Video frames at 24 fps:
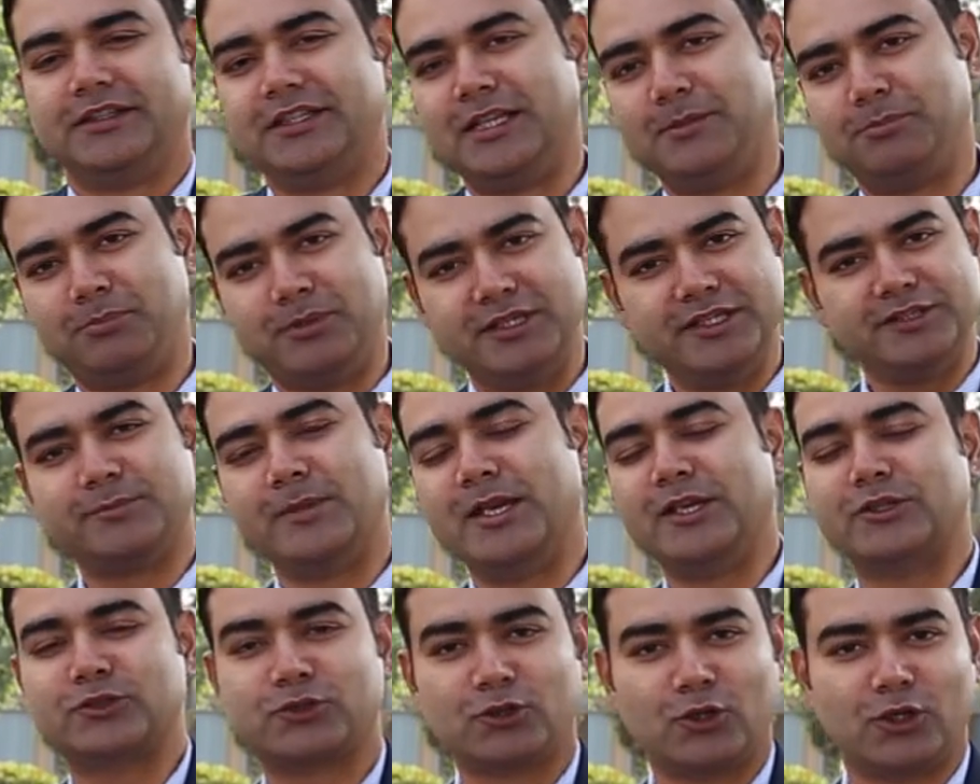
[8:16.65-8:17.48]
then please
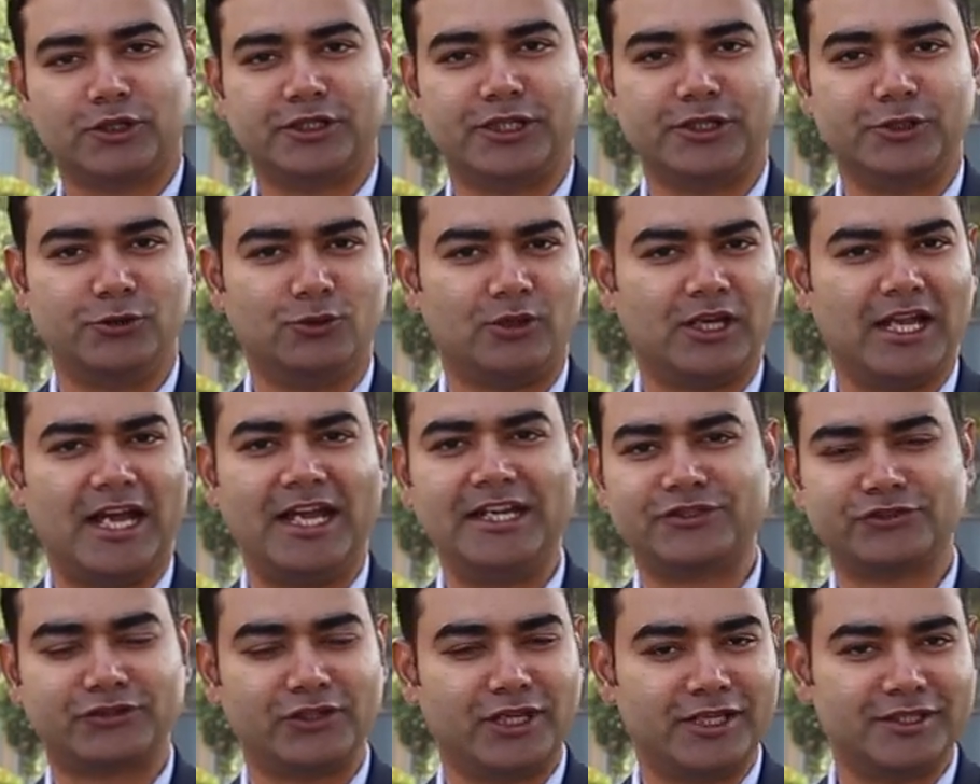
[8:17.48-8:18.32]
make sure that you
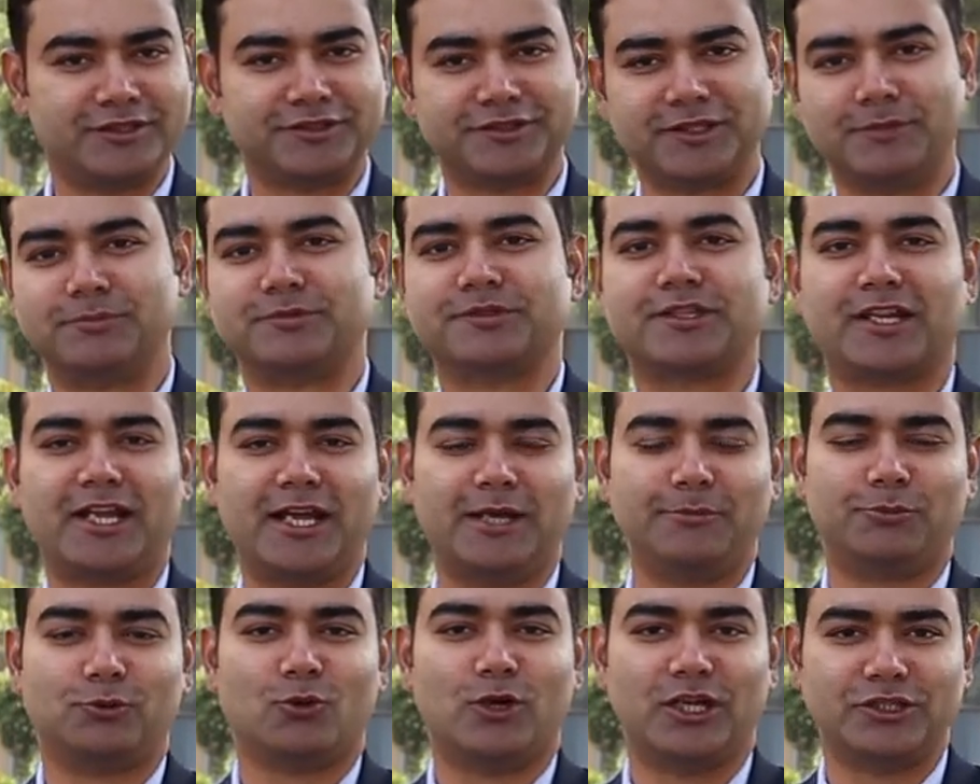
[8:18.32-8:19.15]
like share and
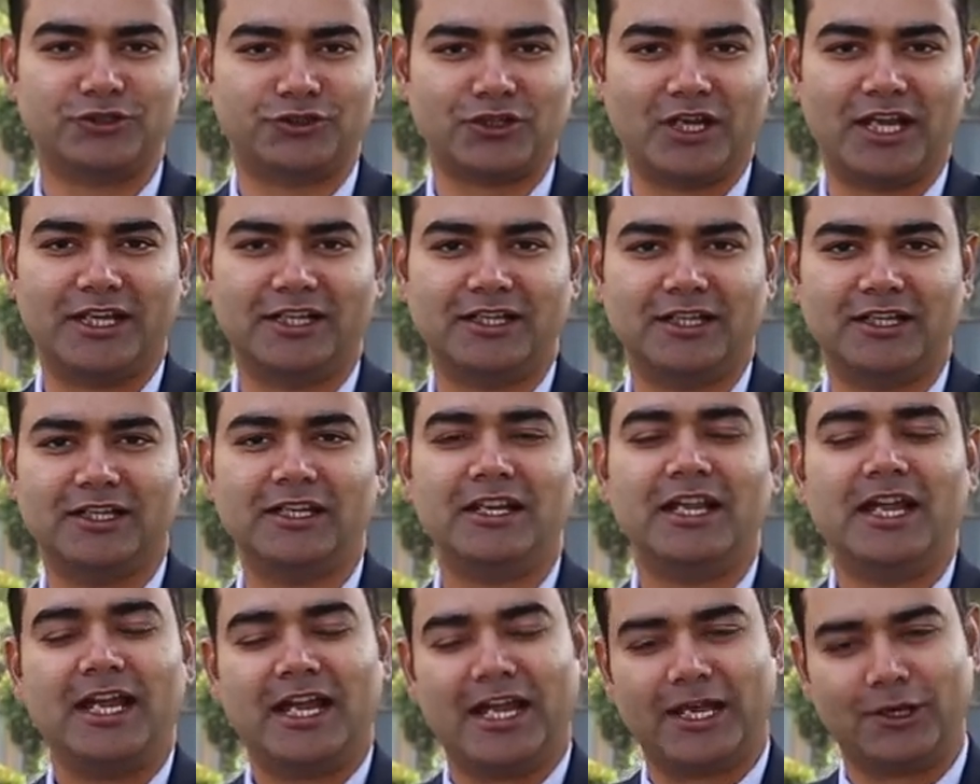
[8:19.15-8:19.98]
subscribe to our channel
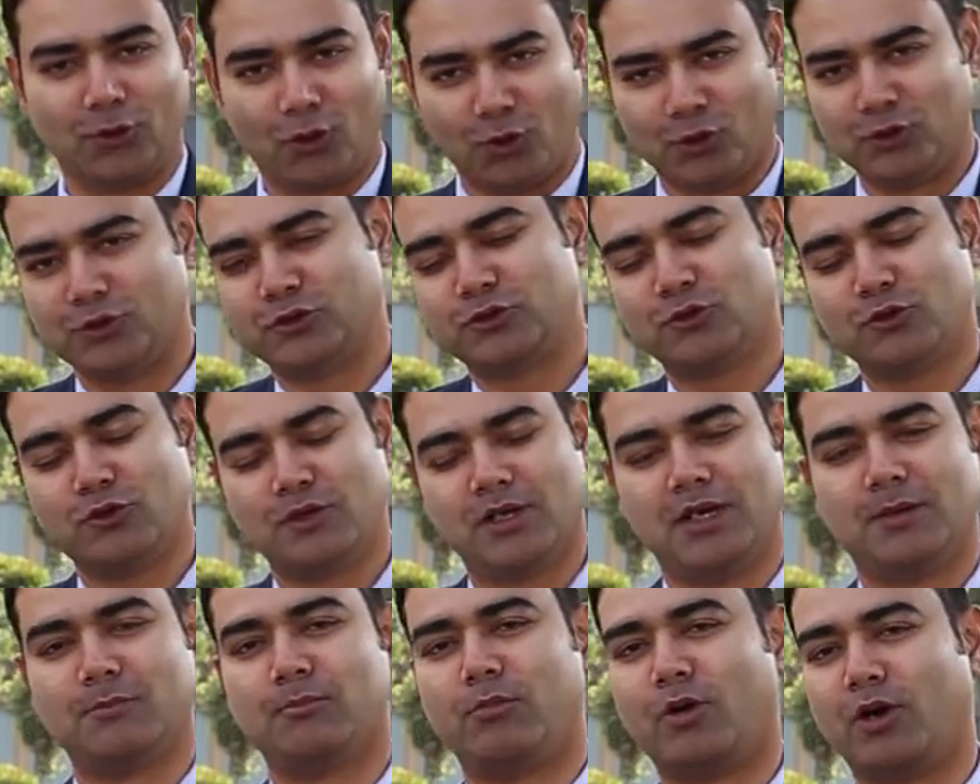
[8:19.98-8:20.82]
and also
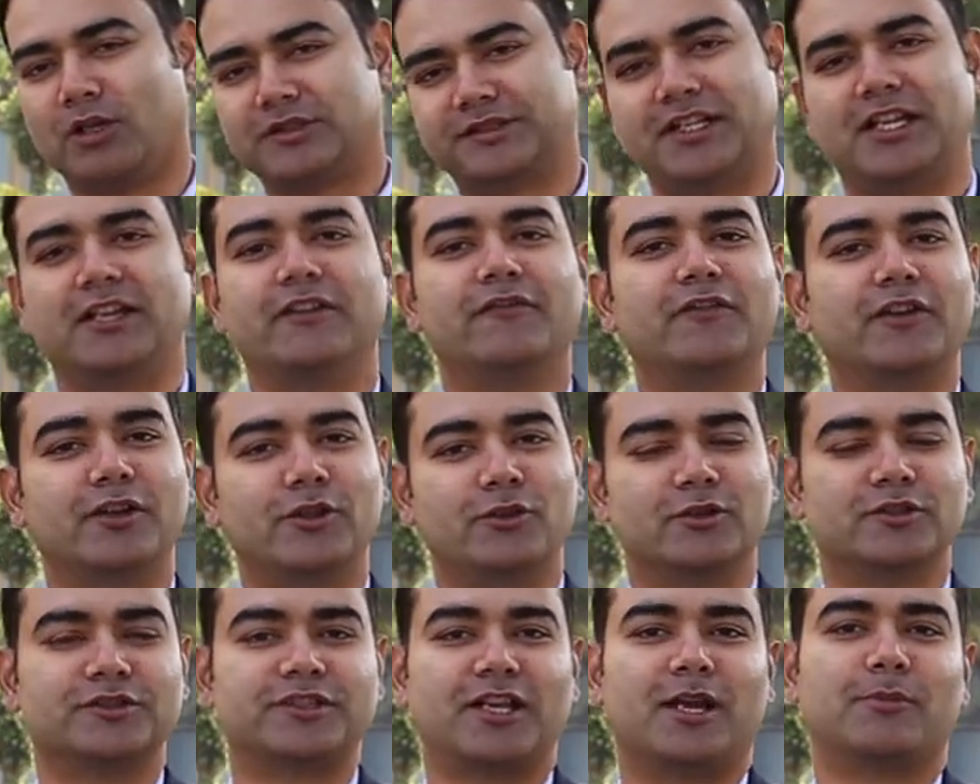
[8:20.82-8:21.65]
hum bahut sare
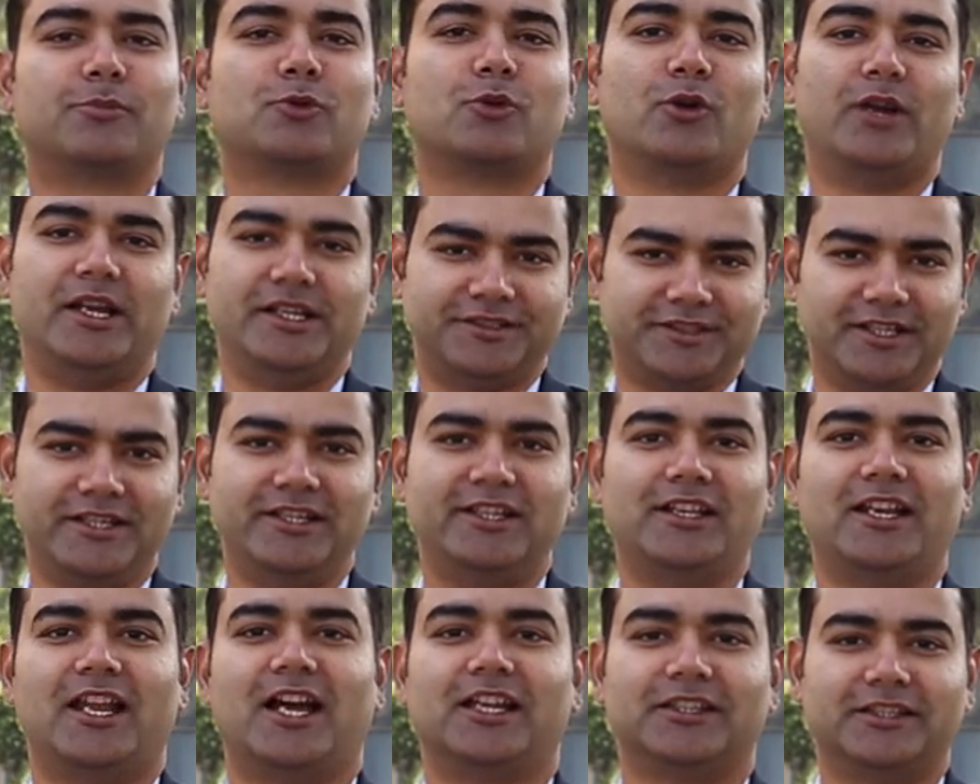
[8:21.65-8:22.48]
videos aapko aise
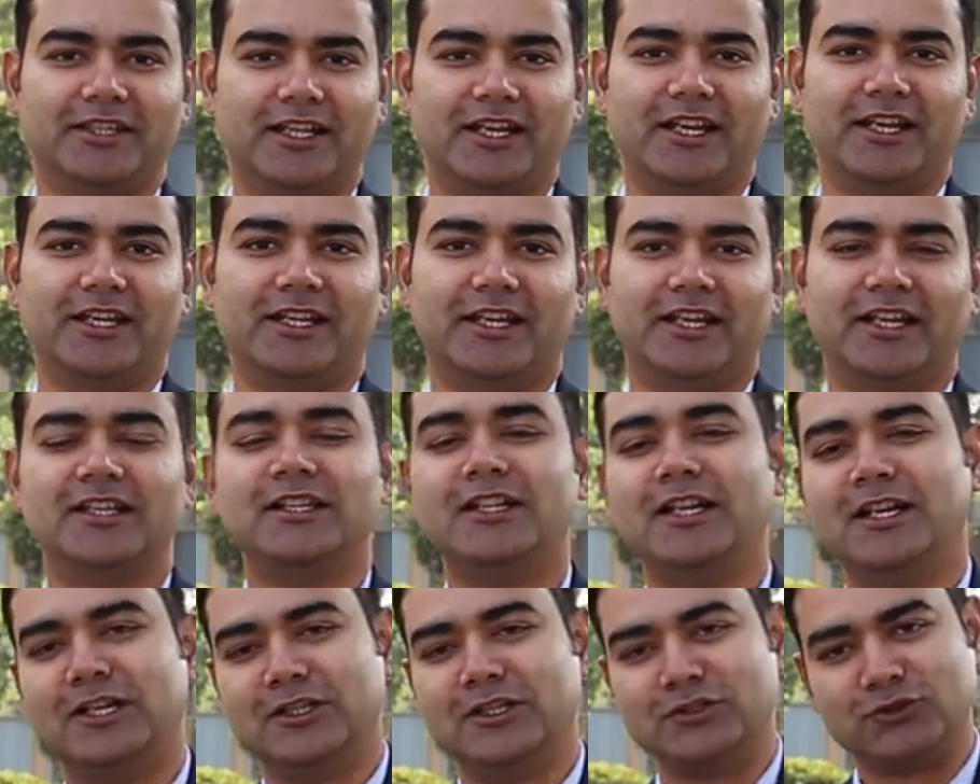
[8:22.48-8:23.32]
hi laate
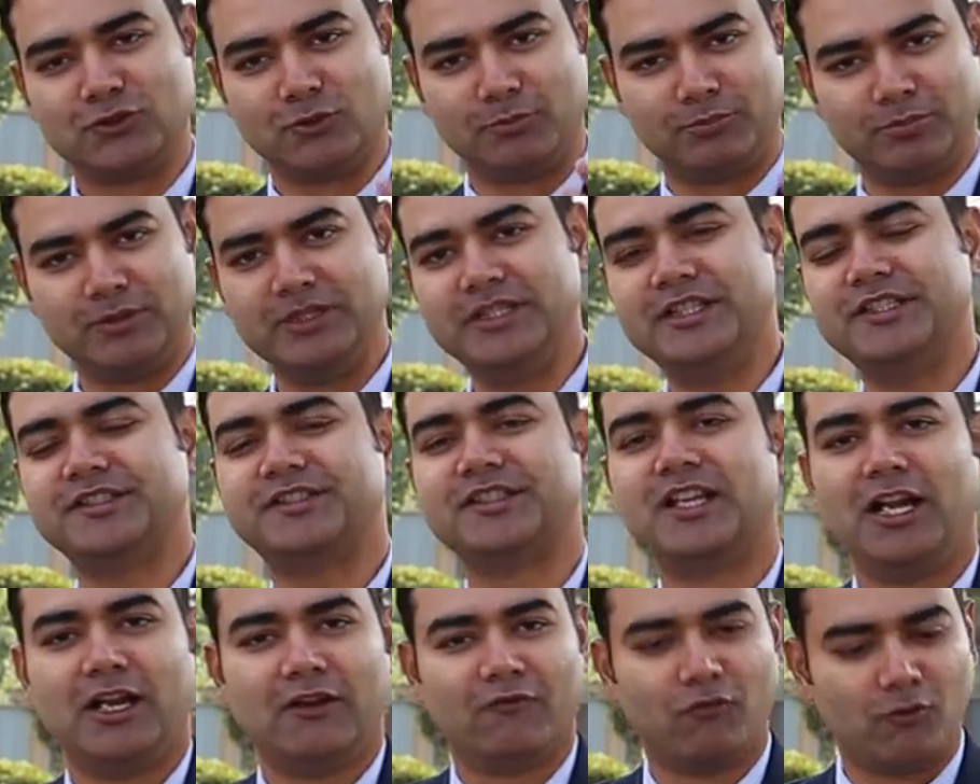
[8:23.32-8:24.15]
rahenge so please
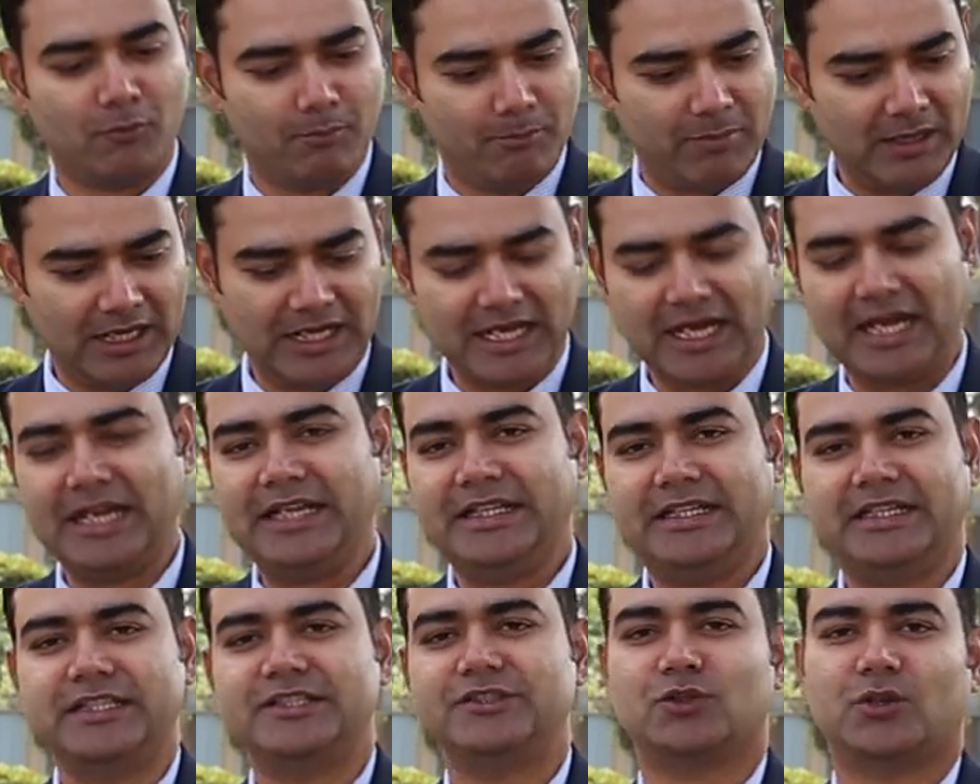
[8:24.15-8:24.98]
wo bell
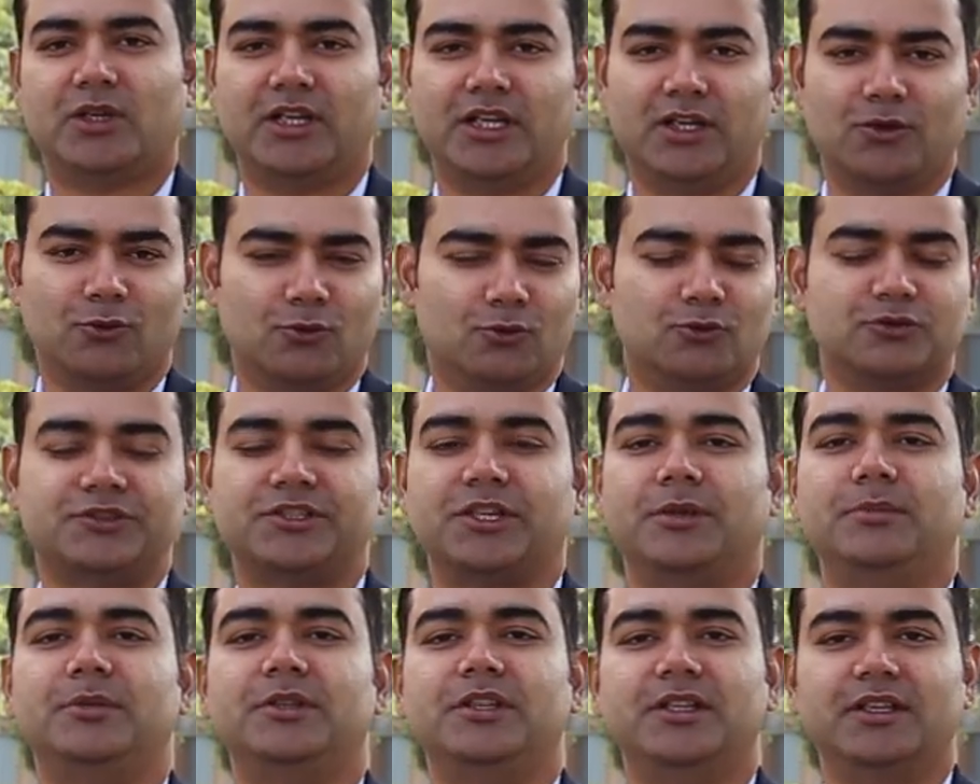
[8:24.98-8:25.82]
icon jo hai use
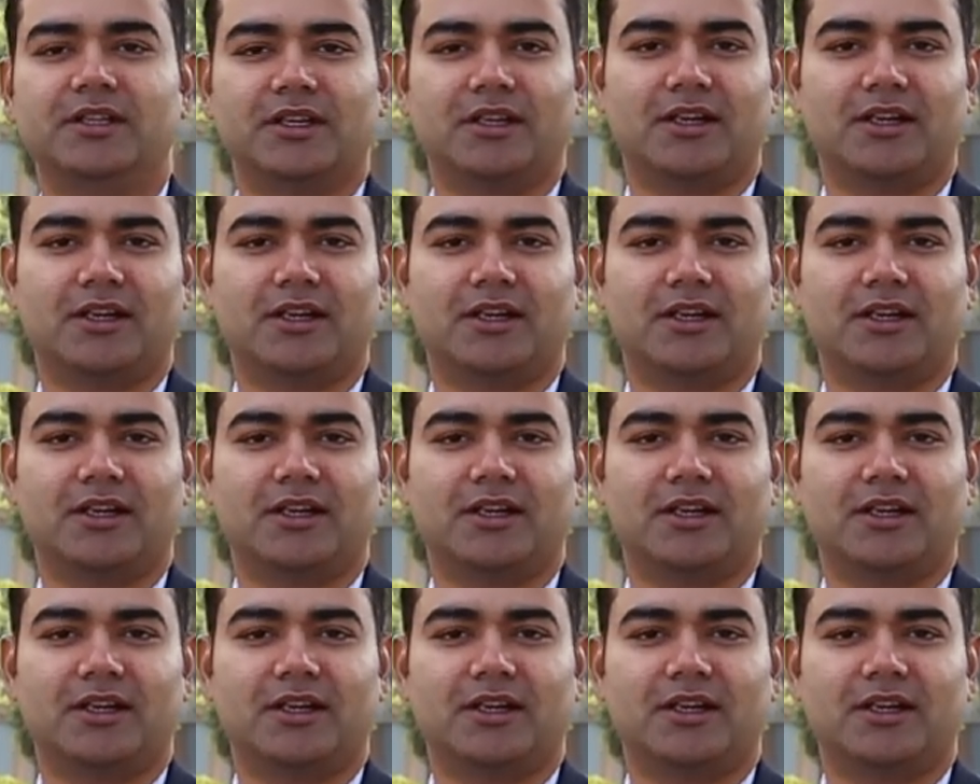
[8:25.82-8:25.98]
bhi